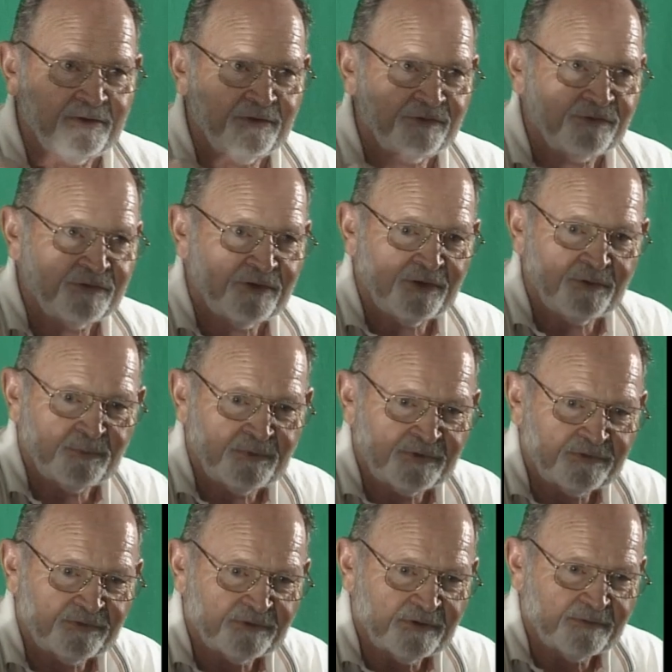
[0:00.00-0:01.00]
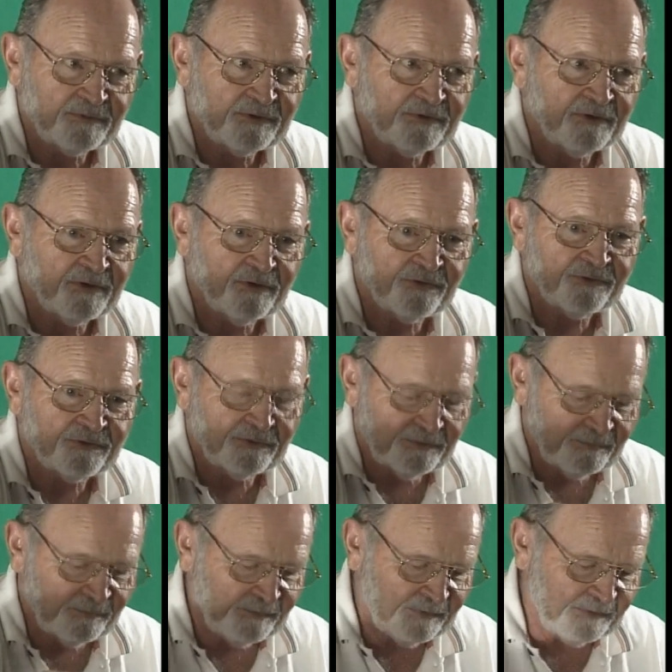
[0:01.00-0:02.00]
here's another picture of it also.
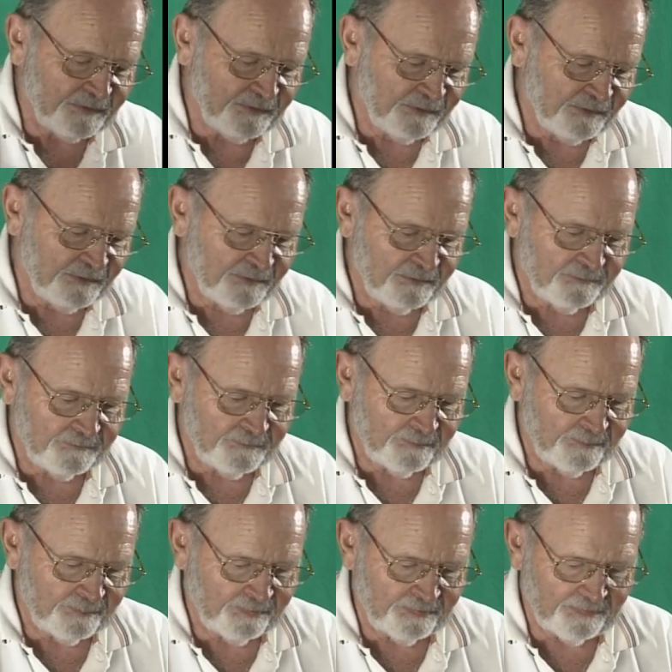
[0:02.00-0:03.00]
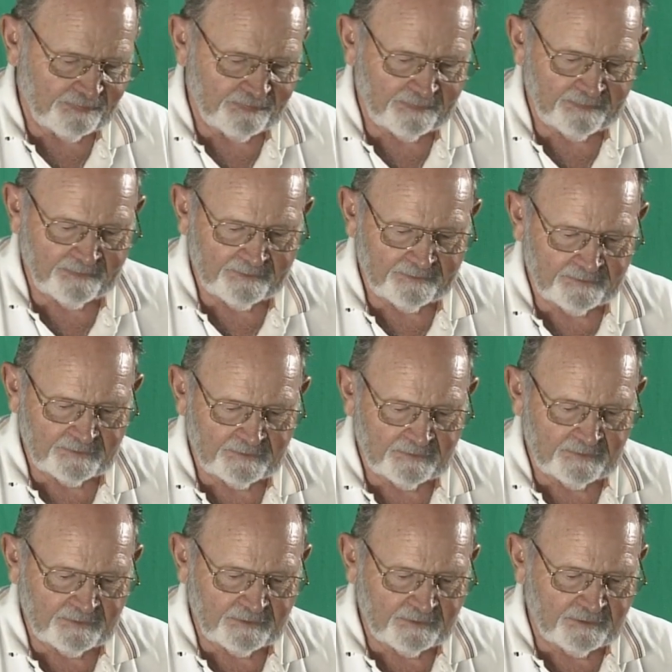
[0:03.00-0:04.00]
Excellent.
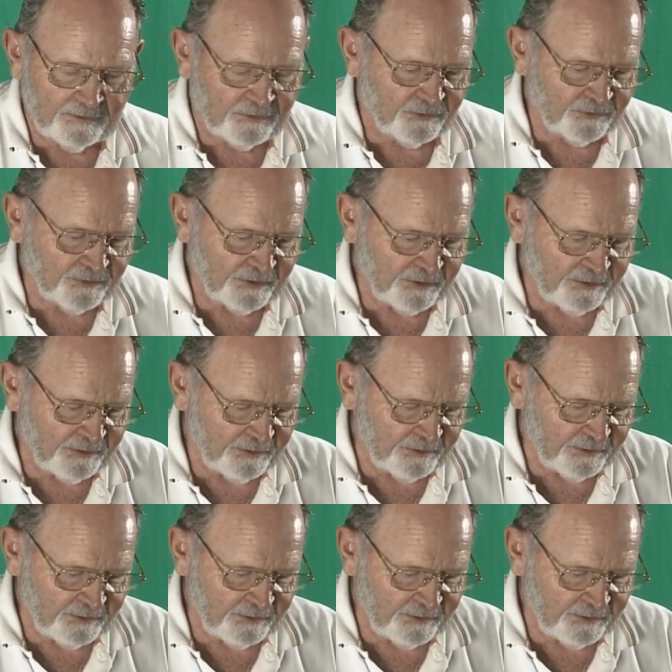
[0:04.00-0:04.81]
Okay,